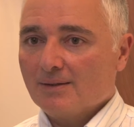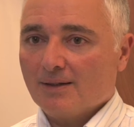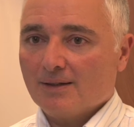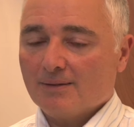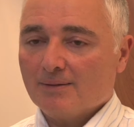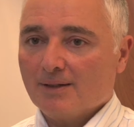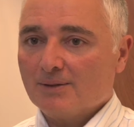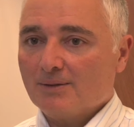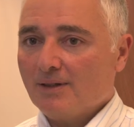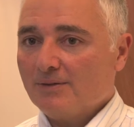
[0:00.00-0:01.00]
I, I
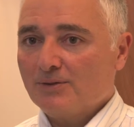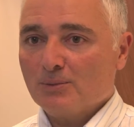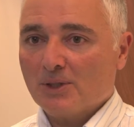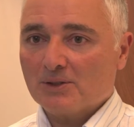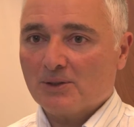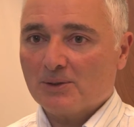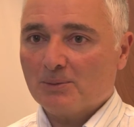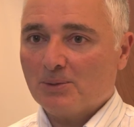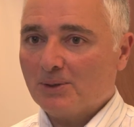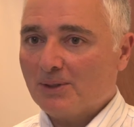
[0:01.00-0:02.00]
love you, my
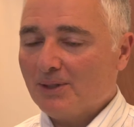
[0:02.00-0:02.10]
daughter, but